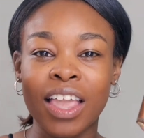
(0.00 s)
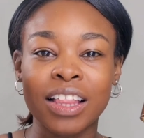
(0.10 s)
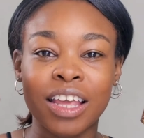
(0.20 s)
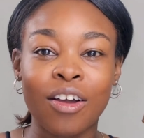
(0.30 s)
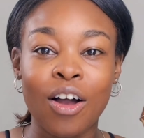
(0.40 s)

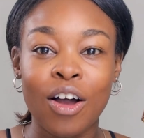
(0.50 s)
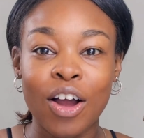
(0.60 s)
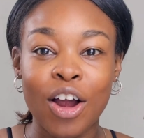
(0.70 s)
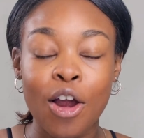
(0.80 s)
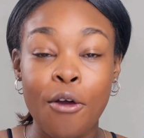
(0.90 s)
There
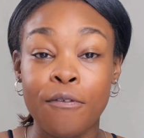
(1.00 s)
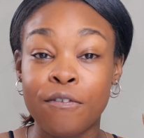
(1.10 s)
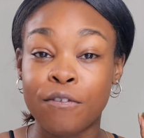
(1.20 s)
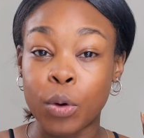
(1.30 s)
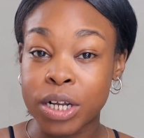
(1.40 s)
are
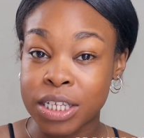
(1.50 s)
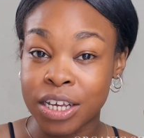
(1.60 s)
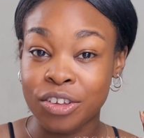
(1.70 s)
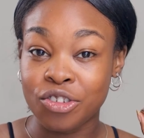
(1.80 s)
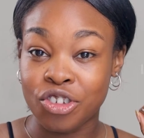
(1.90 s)

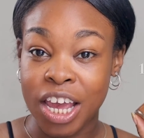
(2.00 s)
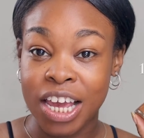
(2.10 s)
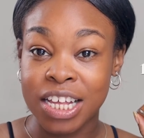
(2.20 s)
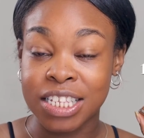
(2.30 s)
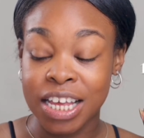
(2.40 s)
14
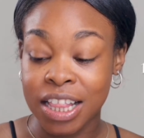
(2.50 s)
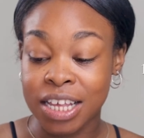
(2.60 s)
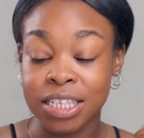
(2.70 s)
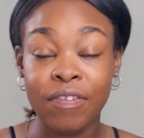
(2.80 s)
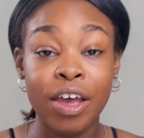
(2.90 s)
shades in
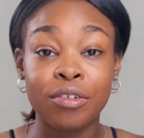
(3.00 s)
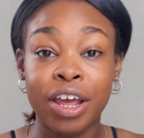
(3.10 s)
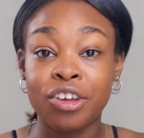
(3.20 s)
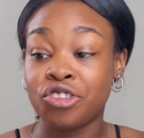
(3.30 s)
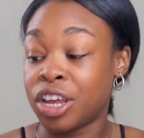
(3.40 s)
this
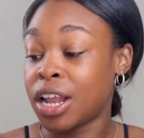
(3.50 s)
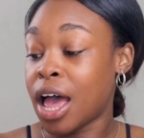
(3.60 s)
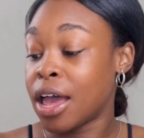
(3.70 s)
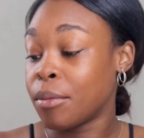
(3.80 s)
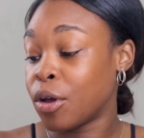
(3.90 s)
foundation.
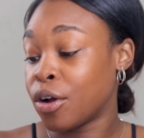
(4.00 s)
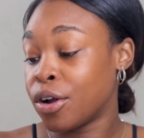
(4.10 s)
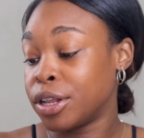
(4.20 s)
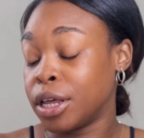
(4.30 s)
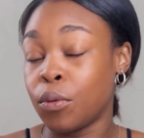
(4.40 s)
I am currently